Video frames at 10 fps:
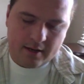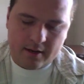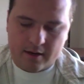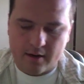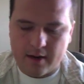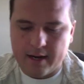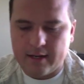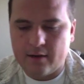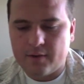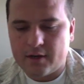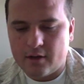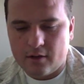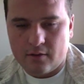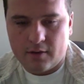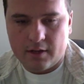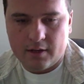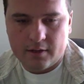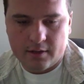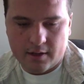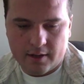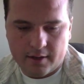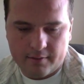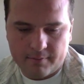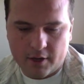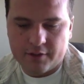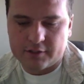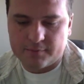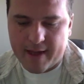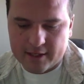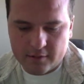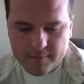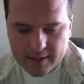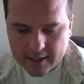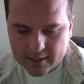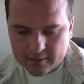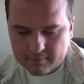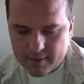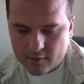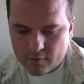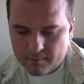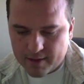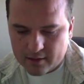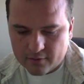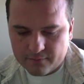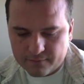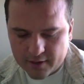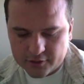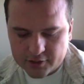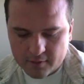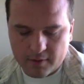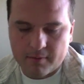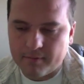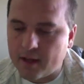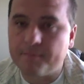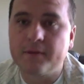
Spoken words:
All right, here we go. This is back to the beginning. Men and women pay their fair share, blah, blah, blah.